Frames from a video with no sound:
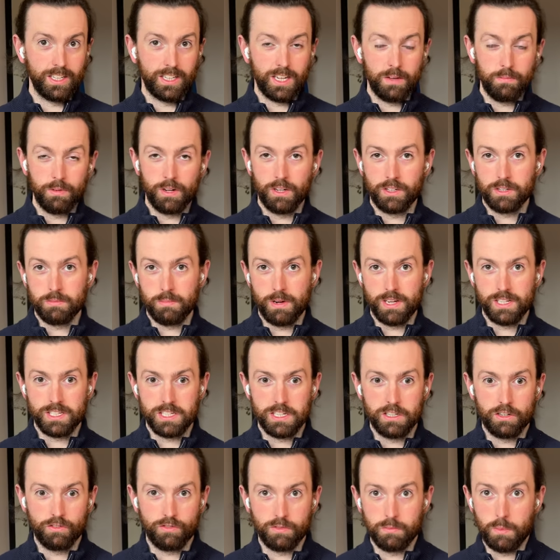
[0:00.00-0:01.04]
keeping it to
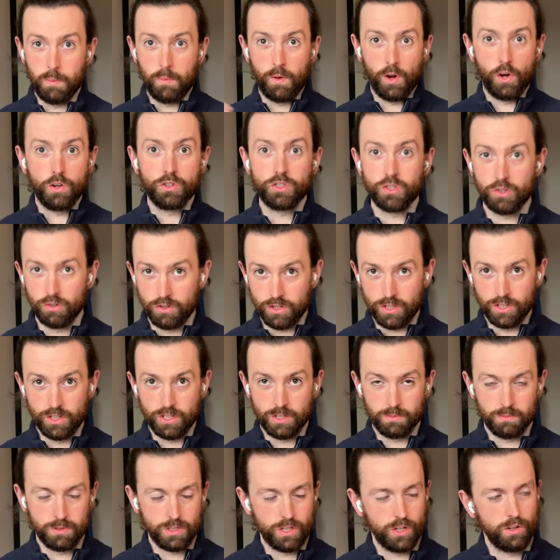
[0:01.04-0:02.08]
myself, and maybe outsourcing
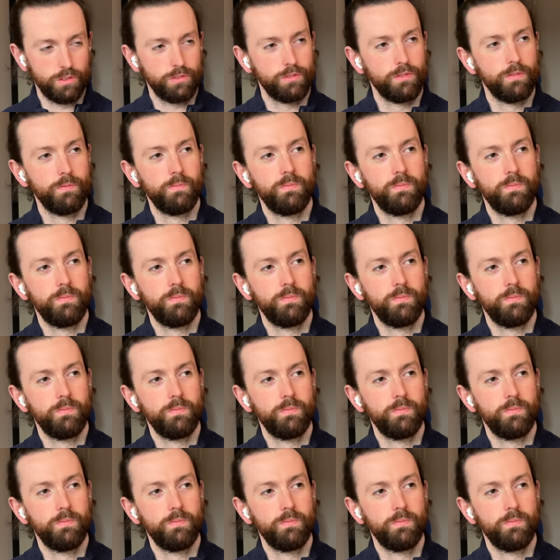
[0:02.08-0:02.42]
some stuff.